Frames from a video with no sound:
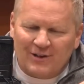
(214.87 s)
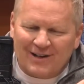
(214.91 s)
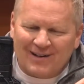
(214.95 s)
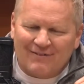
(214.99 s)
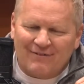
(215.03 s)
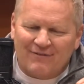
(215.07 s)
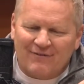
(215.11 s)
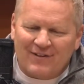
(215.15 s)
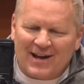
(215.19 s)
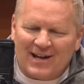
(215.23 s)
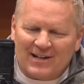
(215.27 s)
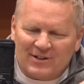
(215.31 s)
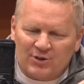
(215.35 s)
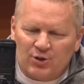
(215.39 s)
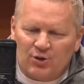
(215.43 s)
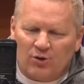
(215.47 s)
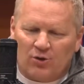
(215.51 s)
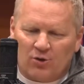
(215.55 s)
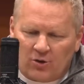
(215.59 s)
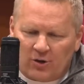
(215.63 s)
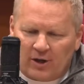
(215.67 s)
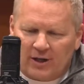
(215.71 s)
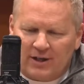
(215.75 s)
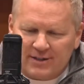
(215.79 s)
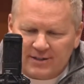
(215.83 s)
advance your
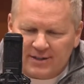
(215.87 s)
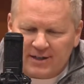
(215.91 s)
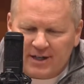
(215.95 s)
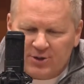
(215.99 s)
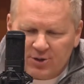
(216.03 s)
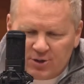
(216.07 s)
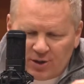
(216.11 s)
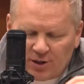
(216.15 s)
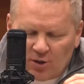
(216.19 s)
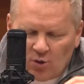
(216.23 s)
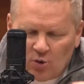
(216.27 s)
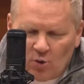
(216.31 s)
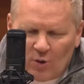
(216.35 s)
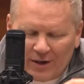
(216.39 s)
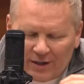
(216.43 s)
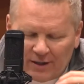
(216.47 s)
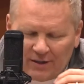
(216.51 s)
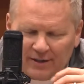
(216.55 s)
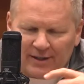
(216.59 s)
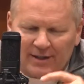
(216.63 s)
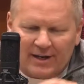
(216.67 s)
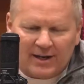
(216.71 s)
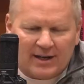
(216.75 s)
organization quickly,